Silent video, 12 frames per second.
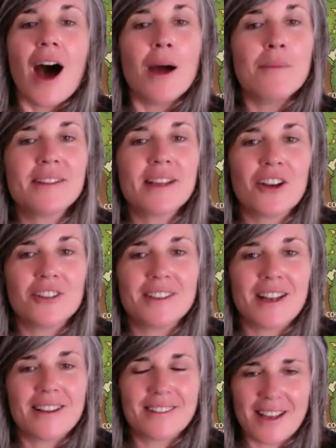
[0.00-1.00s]
I'm just getting on
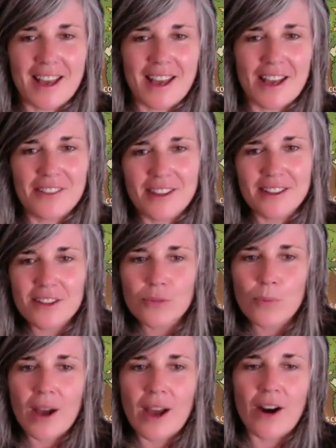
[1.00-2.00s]
today to say this
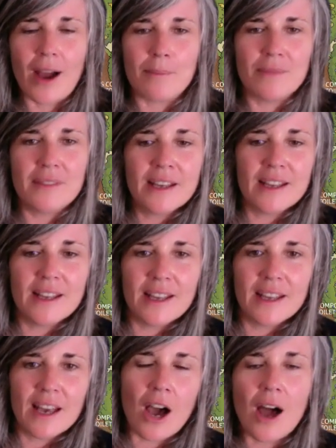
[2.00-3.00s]
is where I'm
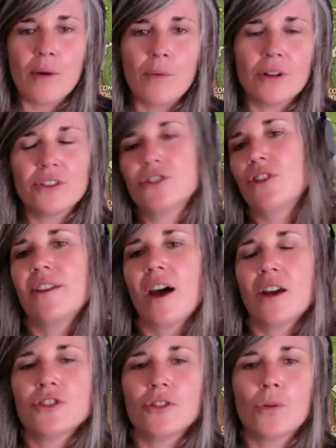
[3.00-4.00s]
thinking. I want to
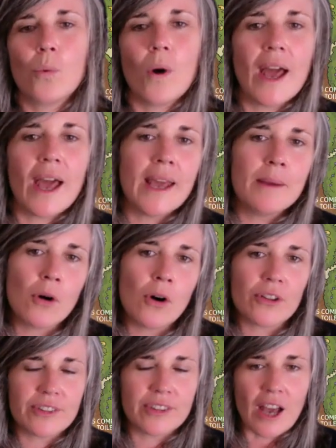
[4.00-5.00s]
start doing way
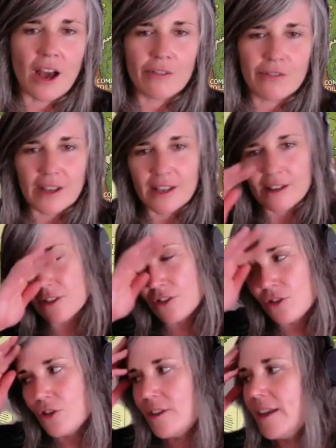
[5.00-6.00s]
more stuff
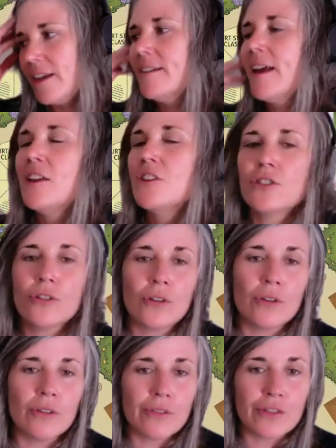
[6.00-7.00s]
into the
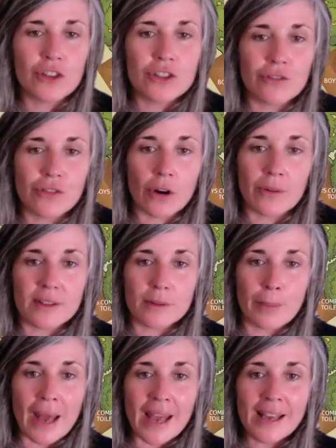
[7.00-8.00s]
intentional future forward
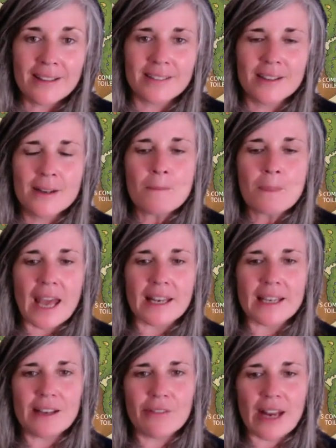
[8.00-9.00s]
space
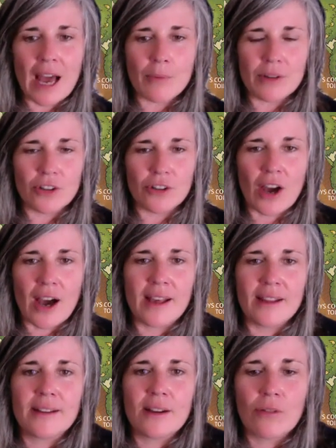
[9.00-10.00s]
and live it out with you
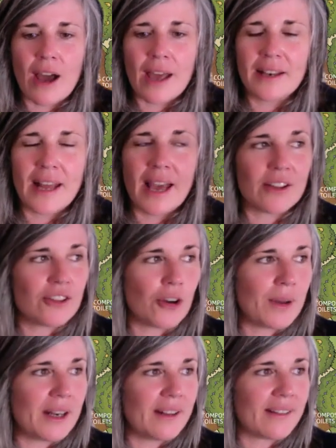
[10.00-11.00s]
guys right now.
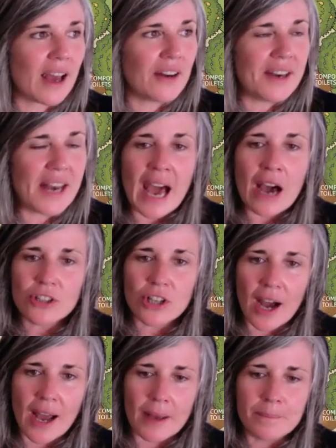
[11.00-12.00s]
So it is our now
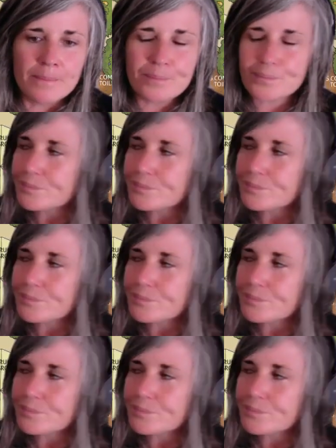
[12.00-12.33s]
time.